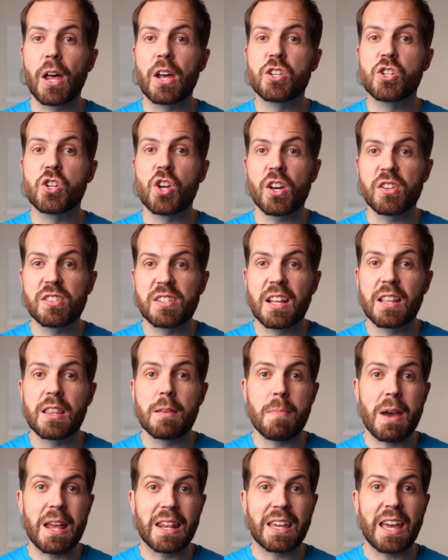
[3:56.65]
adjusting the
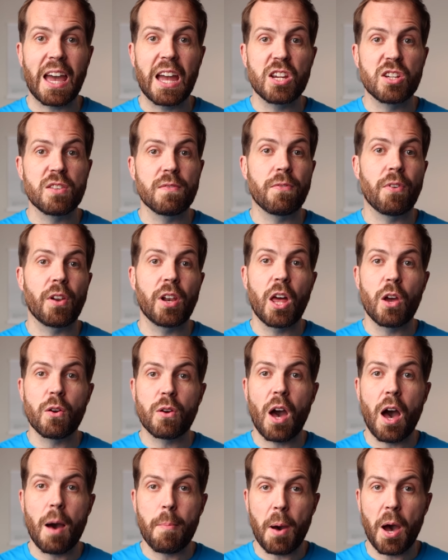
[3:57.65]
medication for low
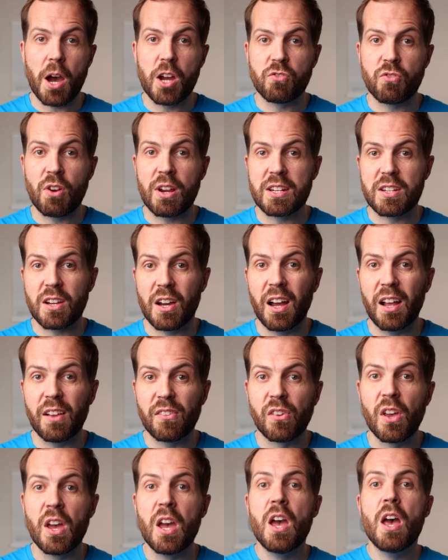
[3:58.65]
carbohydrate
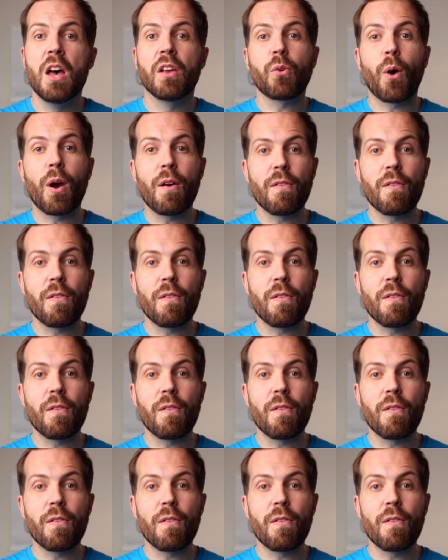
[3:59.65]
diets, so